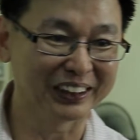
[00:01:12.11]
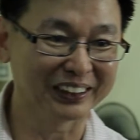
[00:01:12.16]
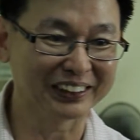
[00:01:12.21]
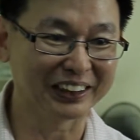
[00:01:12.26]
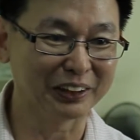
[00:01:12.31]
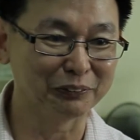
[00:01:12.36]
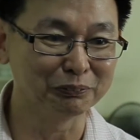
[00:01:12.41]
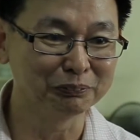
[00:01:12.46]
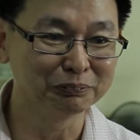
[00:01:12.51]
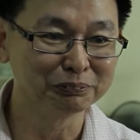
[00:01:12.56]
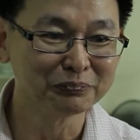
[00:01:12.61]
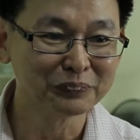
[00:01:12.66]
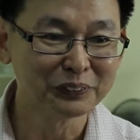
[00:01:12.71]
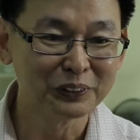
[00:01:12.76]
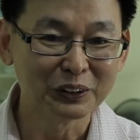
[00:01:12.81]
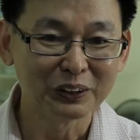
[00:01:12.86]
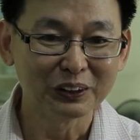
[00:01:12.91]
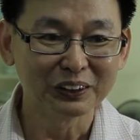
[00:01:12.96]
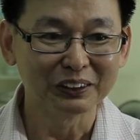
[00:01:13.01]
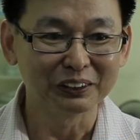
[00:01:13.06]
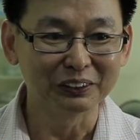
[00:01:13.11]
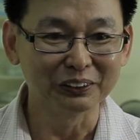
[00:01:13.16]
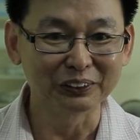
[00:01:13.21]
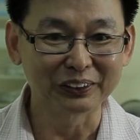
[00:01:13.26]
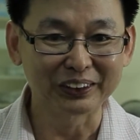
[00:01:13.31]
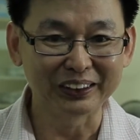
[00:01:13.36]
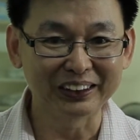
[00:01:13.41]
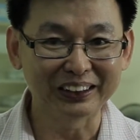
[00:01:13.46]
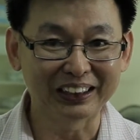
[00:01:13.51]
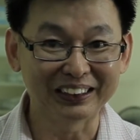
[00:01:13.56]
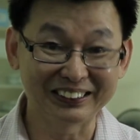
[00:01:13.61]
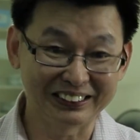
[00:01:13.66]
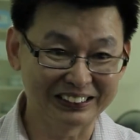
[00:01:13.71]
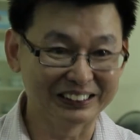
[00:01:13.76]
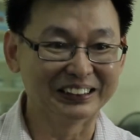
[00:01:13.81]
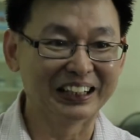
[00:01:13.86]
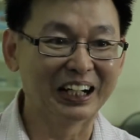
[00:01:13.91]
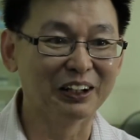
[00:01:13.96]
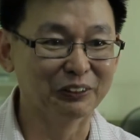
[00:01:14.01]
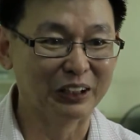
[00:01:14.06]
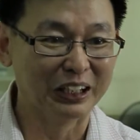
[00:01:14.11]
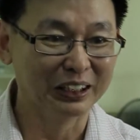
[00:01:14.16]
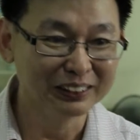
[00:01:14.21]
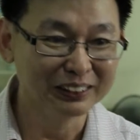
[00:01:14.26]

that time. Okay, until now lah,